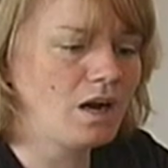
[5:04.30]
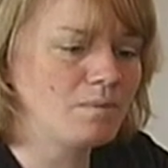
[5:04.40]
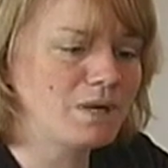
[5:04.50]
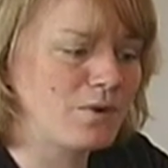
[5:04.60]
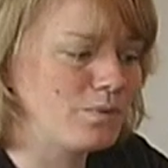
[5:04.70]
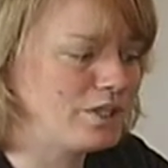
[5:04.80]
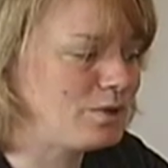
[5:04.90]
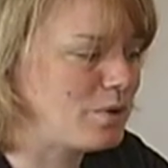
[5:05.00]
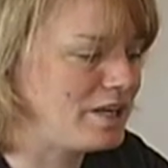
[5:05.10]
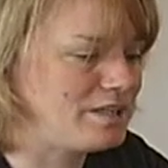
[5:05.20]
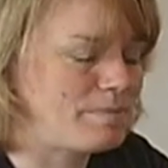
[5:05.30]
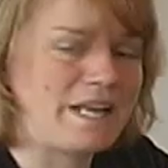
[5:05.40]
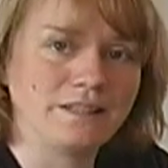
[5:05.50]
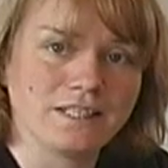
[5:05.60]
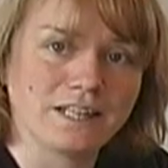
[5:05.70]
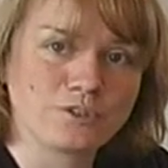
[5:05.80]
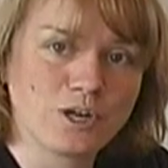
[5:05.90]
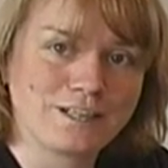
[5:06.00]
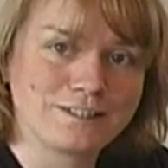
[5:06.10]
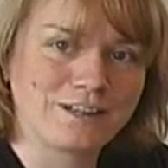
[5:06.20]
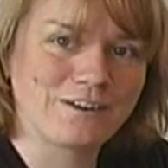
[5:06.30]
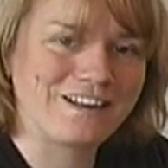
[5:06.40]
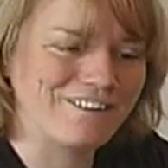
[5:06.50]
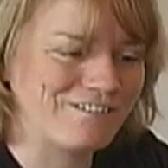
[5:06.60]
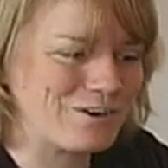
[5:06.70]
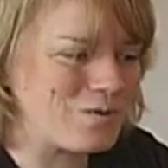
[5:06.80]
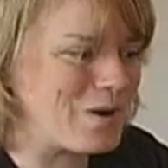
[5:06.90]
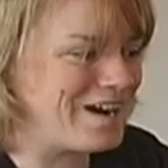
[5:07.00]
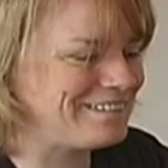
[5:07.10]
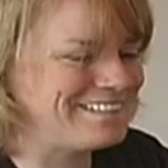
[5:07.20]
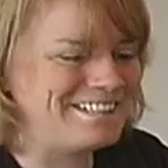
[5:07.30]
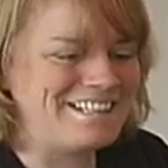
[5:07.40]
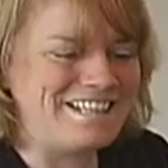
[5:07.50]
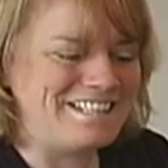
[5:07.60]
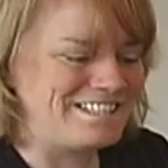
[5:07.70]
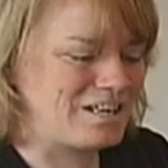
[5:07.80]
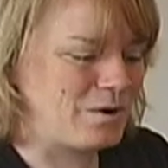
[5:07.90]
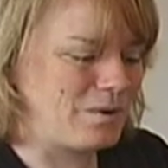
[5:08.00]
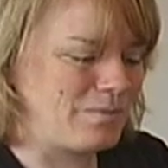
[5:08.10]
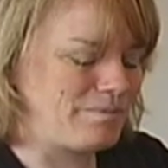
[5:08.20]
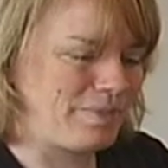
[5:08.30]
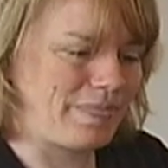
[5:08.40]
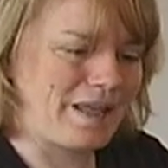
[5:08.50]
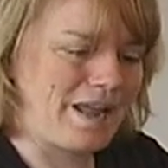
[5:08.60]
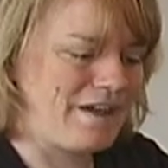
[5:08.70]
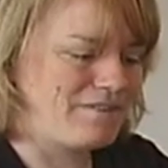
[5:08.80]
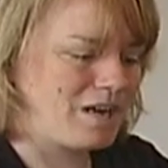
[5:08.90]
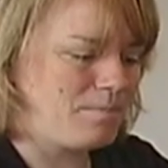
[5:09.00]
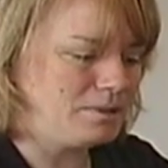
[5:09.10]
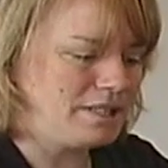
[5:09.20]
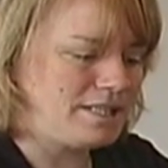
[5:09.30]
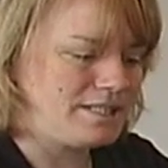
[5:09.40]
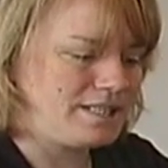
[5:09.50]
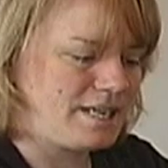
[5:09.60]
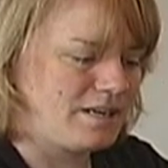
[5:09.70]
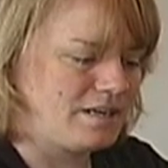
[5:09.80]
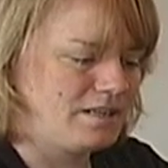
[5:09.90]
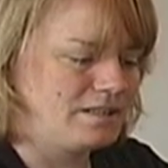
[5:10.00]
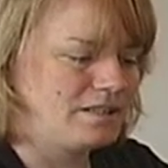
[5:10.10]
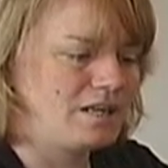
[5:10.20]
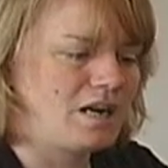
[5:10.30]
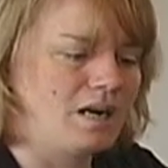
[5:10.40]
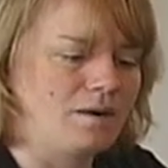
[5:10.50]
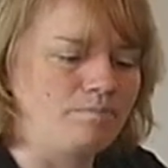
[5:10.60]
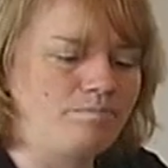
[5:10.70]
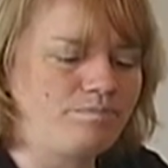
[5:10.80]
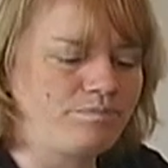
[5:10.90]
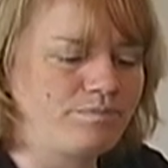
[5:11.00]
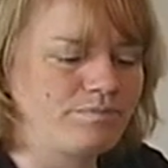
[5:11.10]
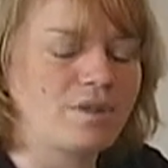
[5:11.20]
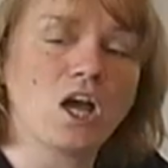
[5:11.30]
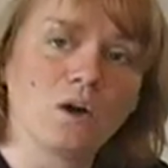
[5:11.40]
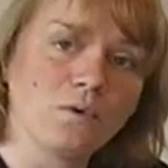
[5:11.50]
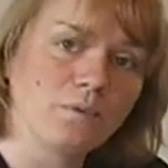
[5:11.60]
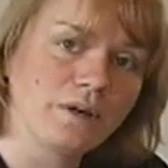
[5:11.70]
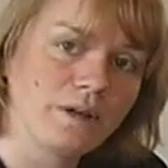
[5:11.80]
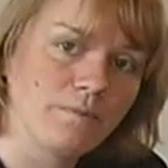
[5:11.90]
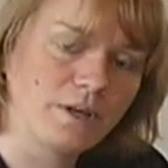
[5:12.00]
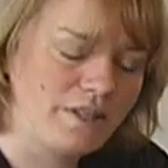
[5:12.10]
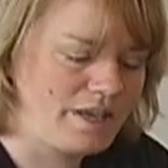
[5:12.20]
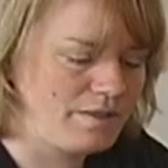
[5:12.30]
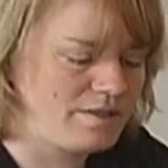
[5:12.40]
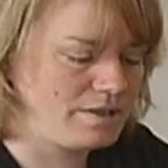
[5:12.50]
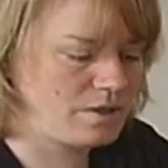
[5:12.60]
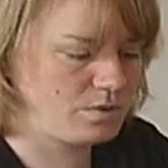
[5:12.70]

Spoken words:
but I really wanted to paint the electronic cigarette here for a while. So I have a couple of these here. And one of the other things I